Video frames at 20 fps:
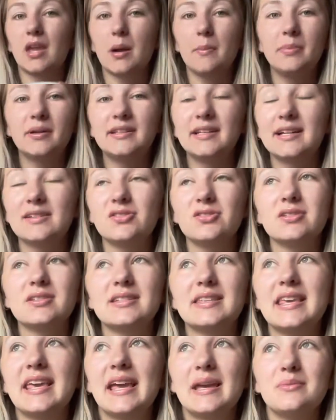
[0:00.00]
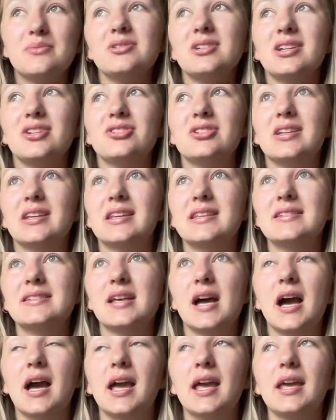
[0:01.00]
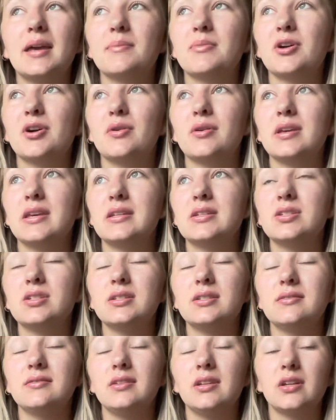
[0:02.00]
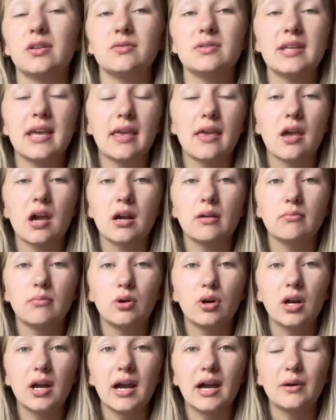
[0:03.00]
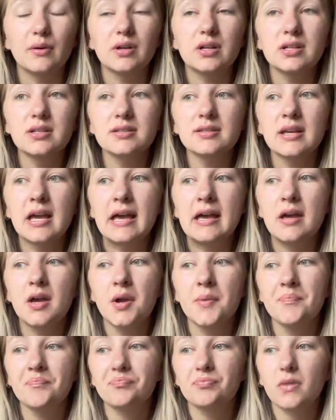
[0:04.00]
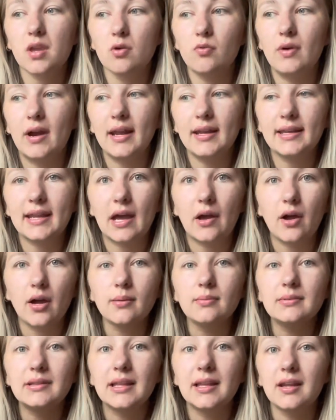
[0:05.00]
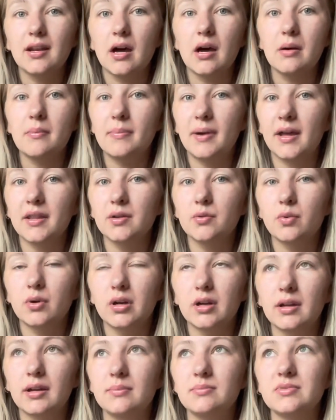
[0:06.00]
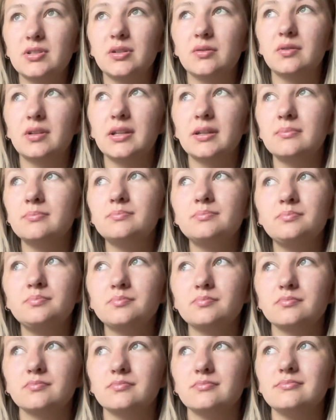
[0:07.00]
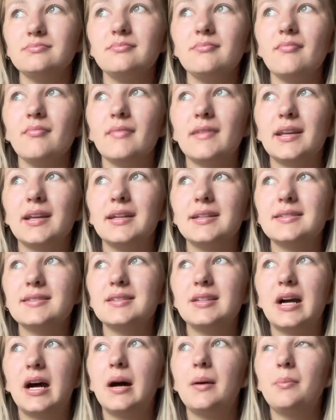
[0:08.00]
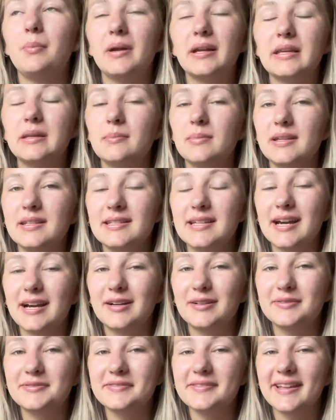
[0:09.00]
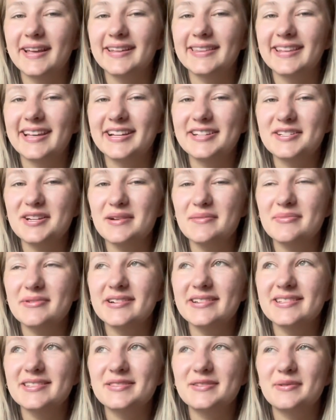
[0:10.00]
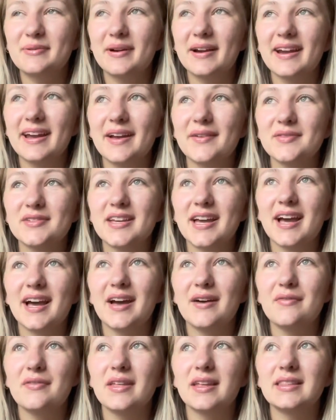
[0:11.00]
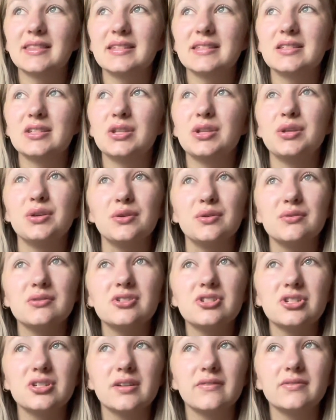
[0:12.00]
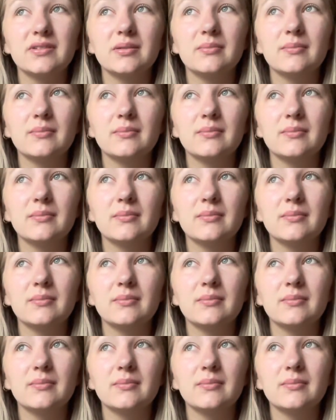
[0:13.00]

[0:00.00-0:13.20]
But that's just game changing, as I am going into, you know, taking on more hours. right now I'm lit up by the work I'm doing. It's not bringing me down like that job was, to where I have to have like this huge shift in